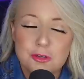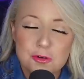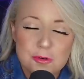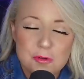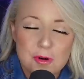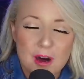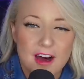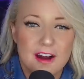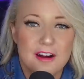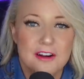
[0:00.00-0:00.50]

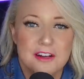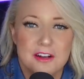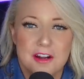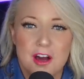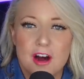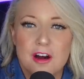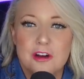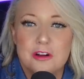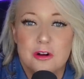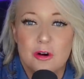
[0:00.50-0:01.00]
You are
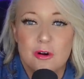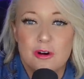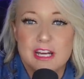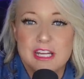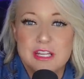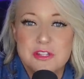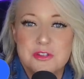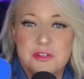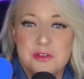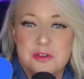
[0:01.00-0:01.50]
not
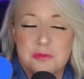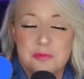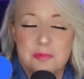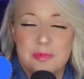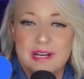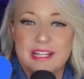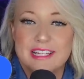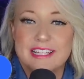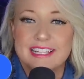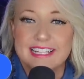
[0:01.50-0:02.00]
going to
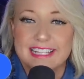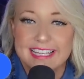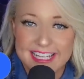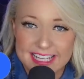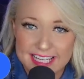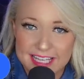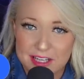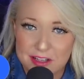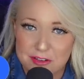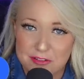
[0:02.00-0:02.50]

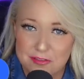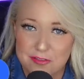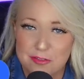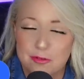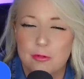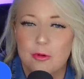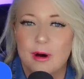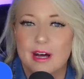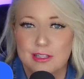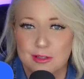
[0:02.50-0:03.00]
believe
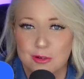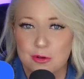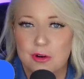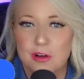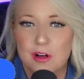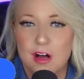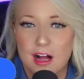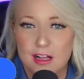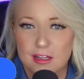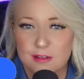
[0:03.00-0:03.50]
what
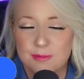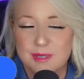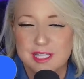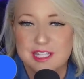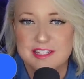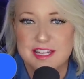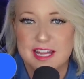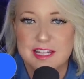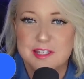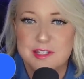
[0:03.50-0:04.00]
Laurel
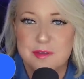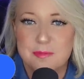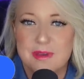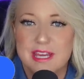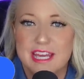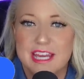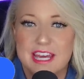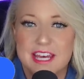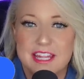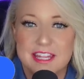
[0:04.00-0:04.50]
Holloman said to
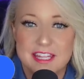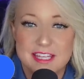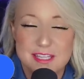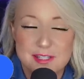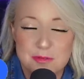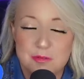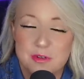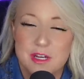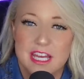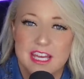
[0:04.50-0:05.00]
me
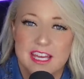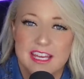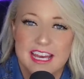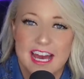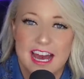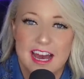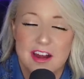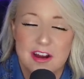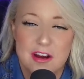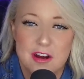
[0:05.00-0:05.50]
this
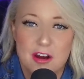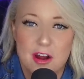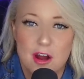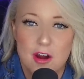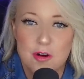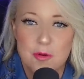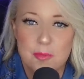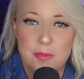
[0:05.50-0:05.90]
week at her